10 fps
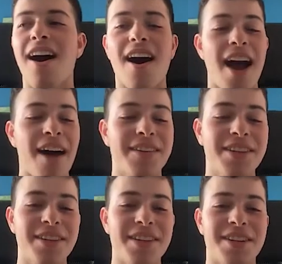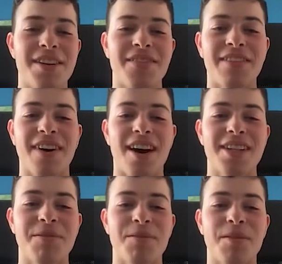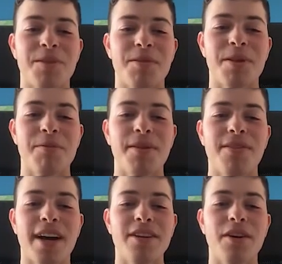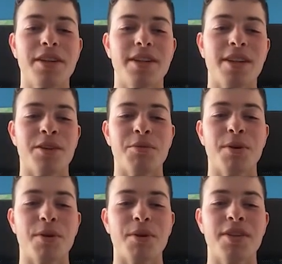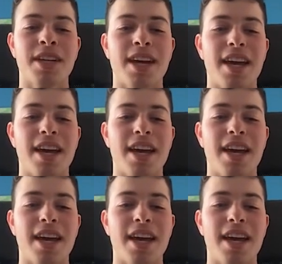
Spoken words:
absolutely shouldn't be possible. But people find all these little loopholes.